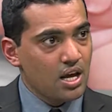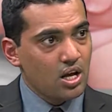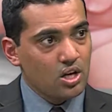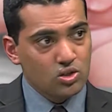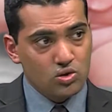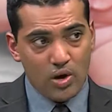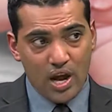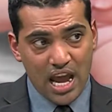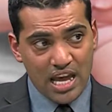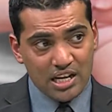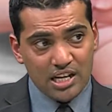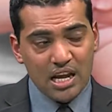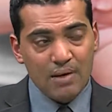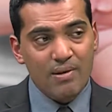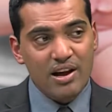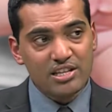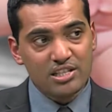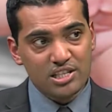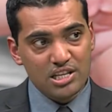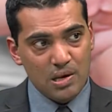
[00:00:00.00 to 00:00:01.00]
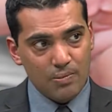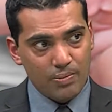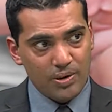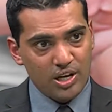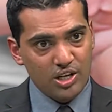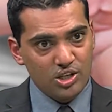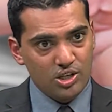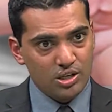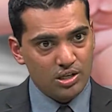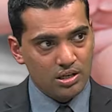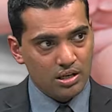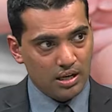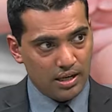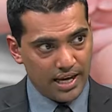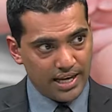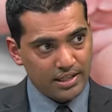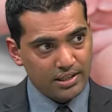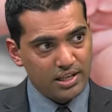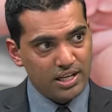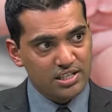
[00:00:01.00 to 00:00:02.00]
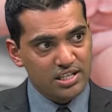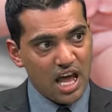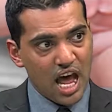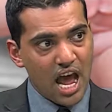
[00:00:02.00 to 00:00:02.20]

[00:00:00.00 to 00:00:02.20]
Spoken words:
So anytime I see a patient like this,